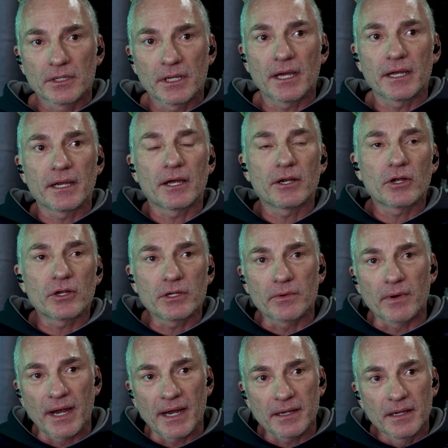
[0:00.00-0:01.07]
Yeah, I know you're
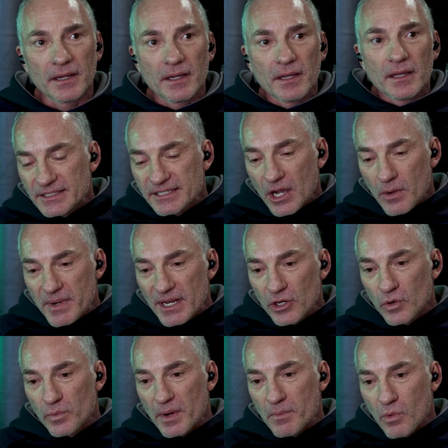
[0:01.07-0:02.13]
right. Tell me a
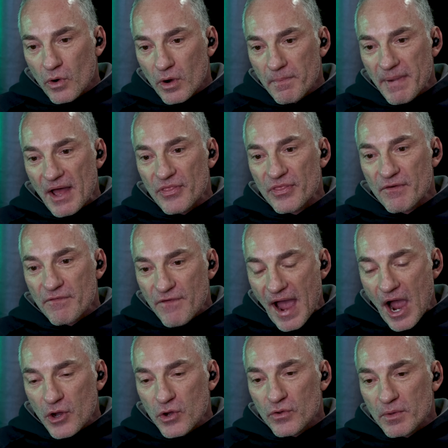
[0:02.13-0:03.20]
little bit more about the
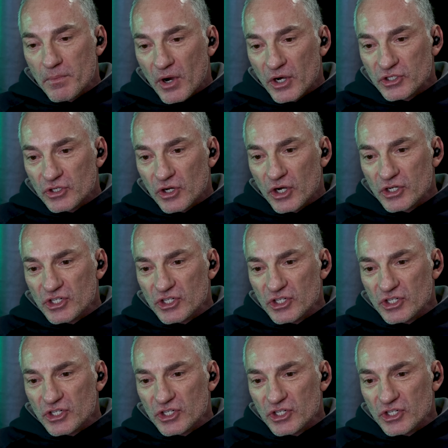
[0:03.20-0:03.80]
value of the martial arts,